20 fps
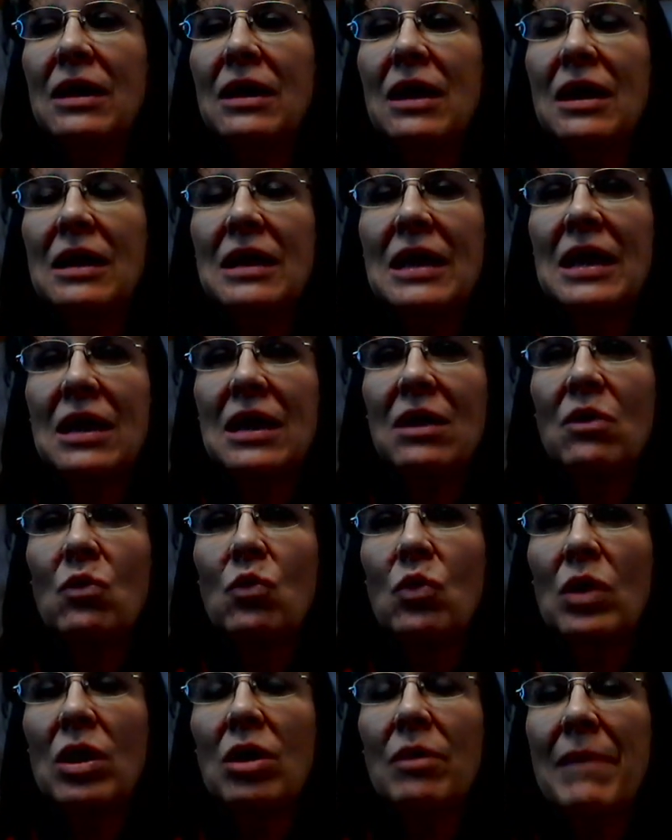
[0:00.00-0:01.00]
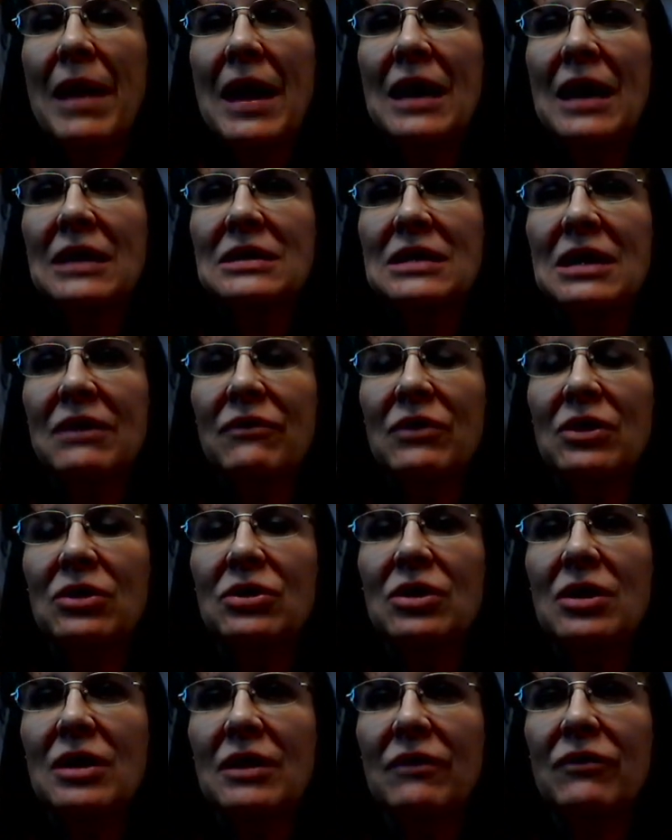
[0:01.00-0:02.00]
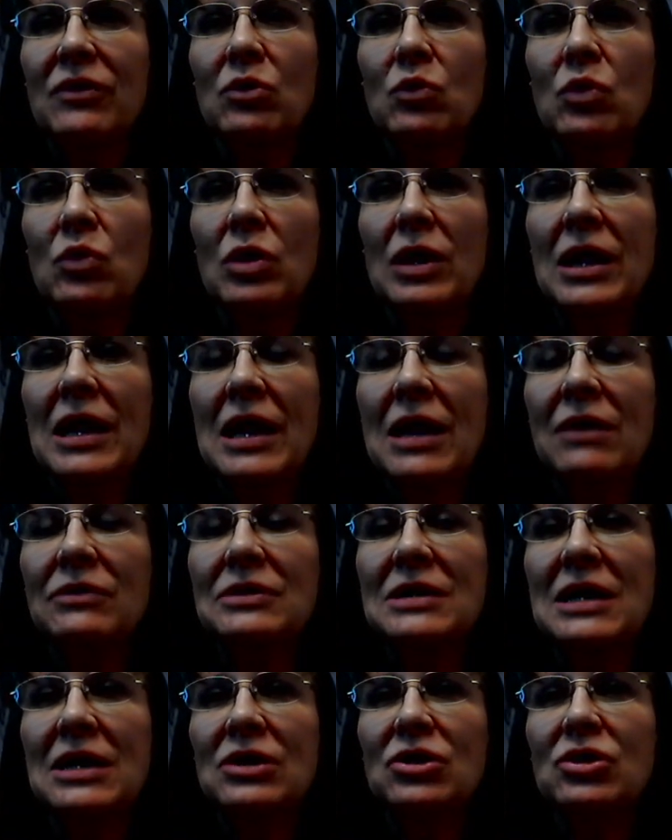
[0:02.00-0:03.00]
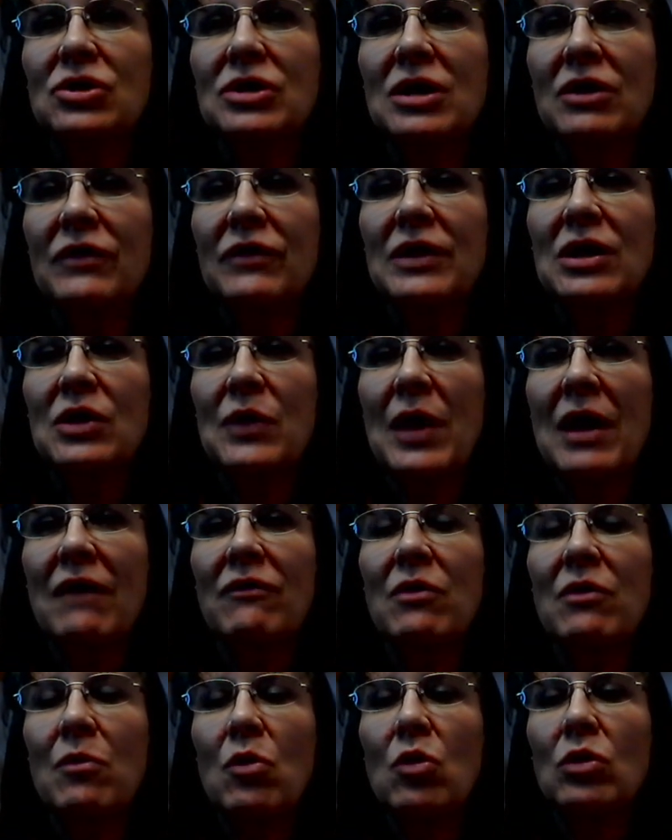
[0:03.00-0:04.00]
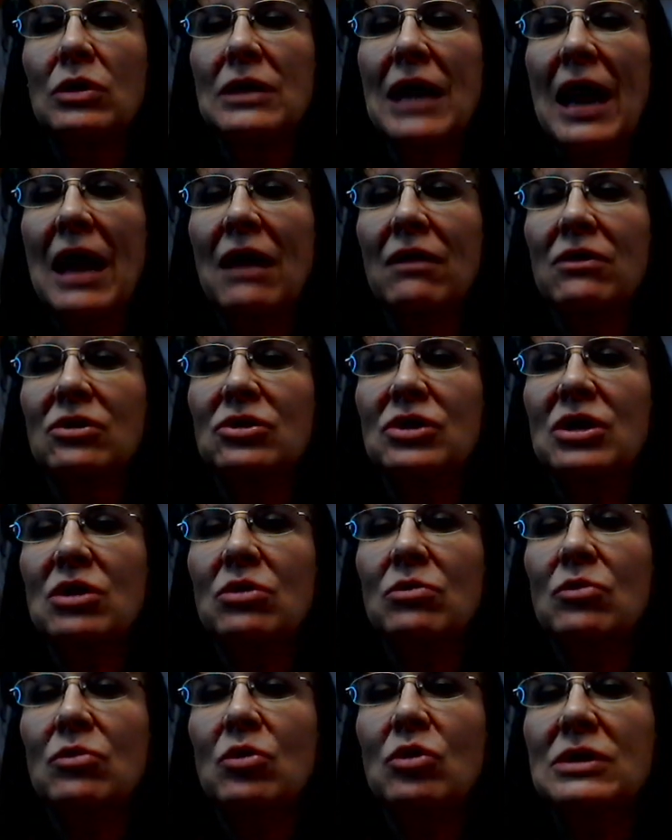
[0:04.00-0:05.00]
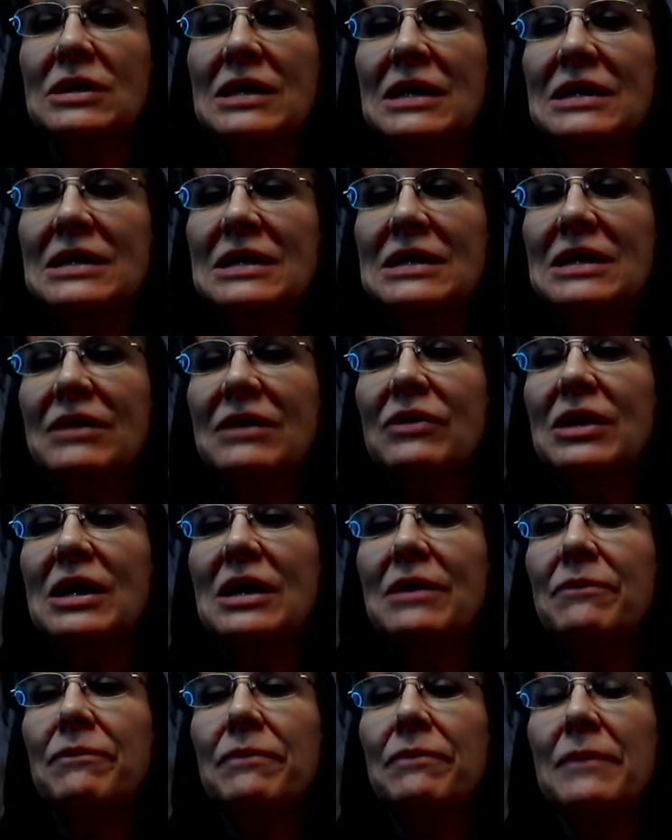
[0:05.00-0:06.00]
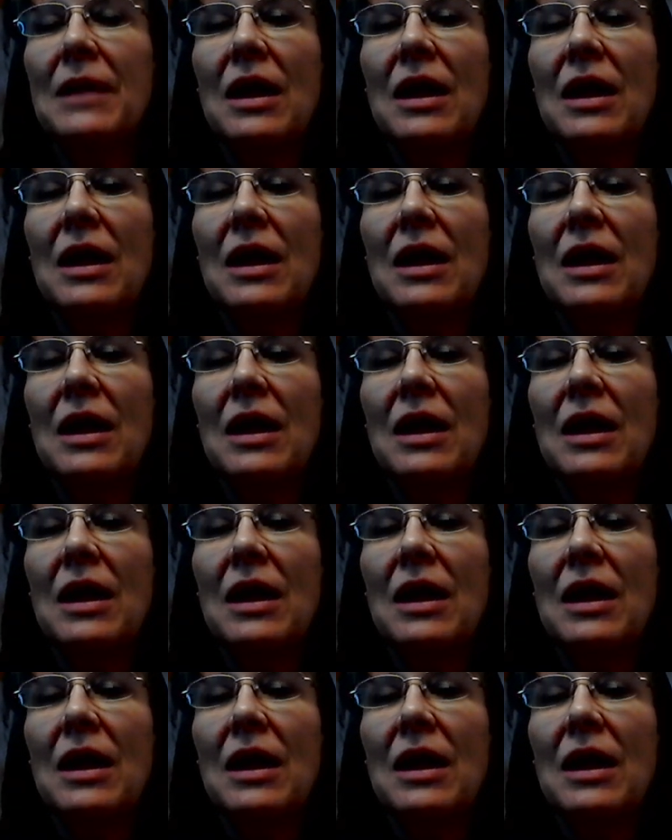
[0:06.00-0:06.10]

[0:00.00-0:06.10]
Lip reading: again, wear a mask if you're working outside yourself and you have a mold allergy or mold sensitivity.